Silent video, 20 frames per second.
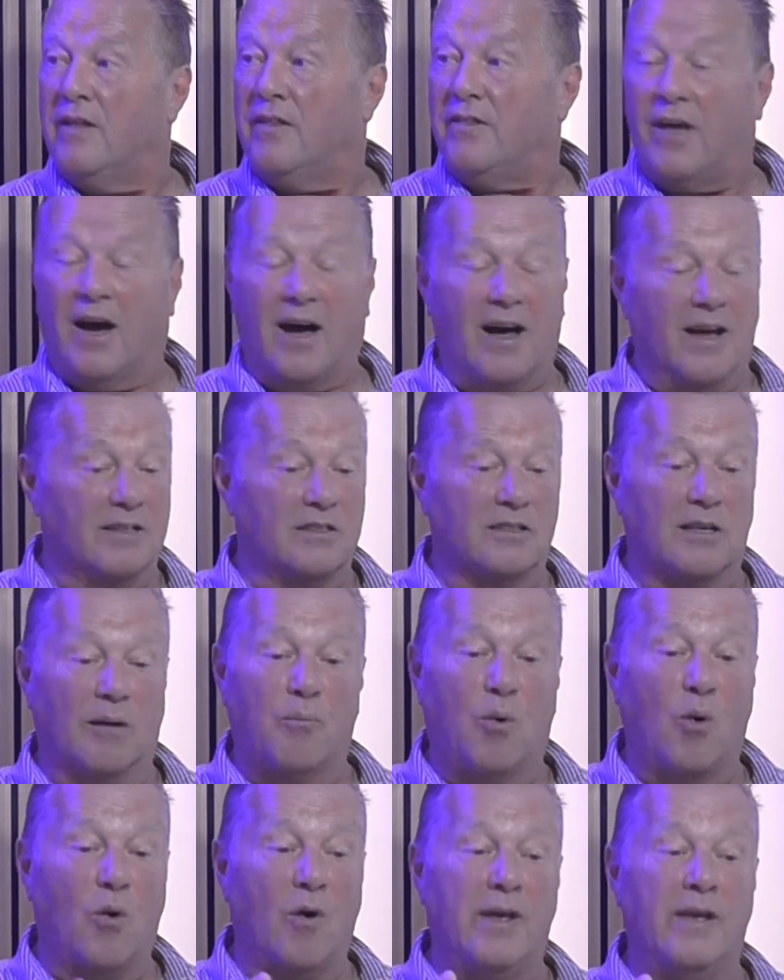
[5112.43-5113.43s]
That is a
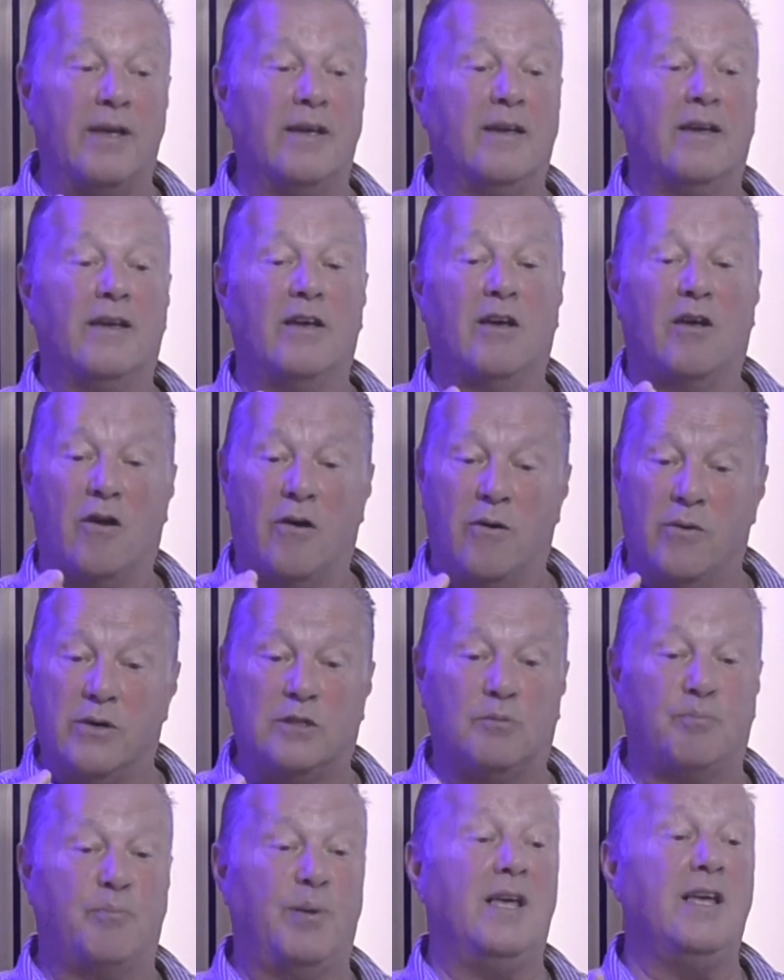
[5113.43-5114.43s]
boy who
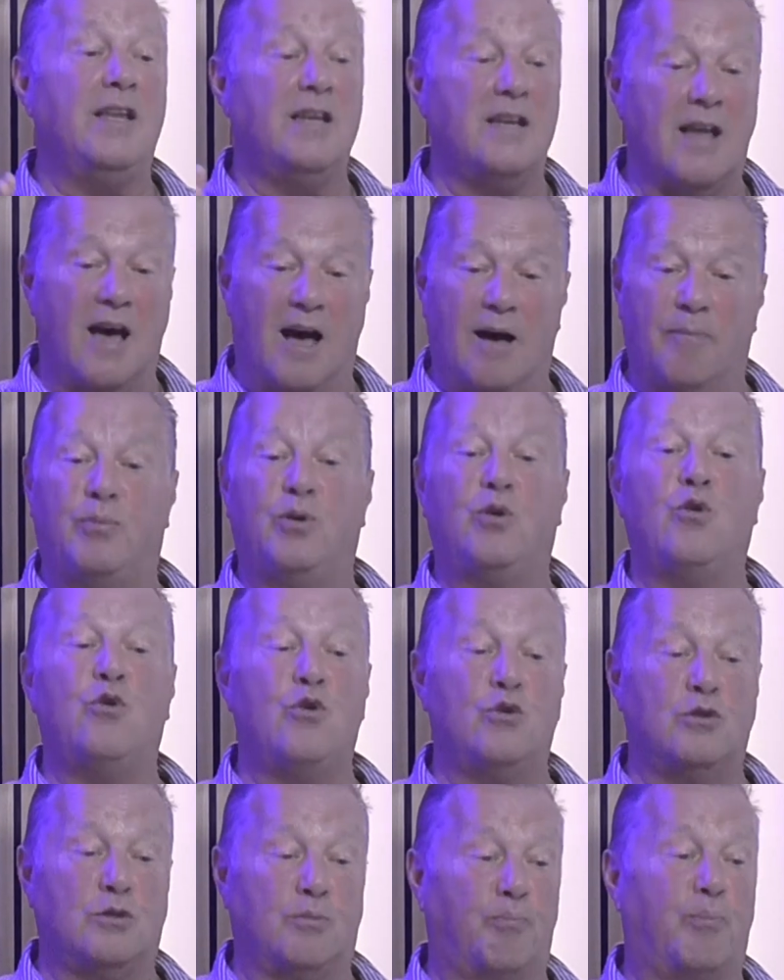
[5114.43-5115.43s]
is being
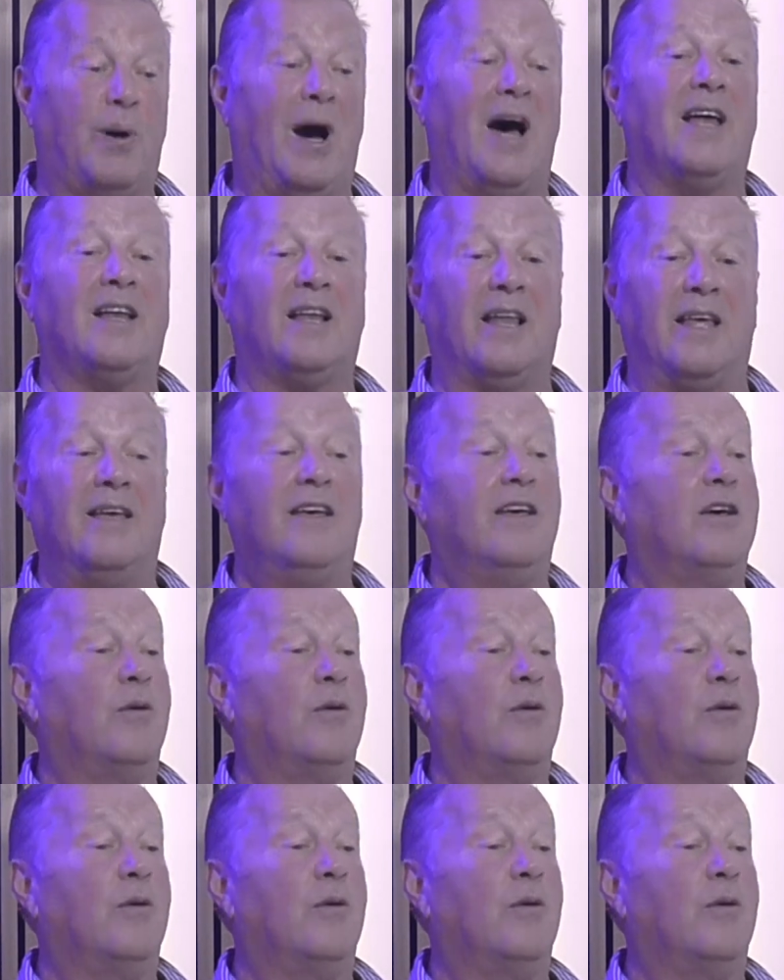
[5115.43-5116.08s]
abused badly.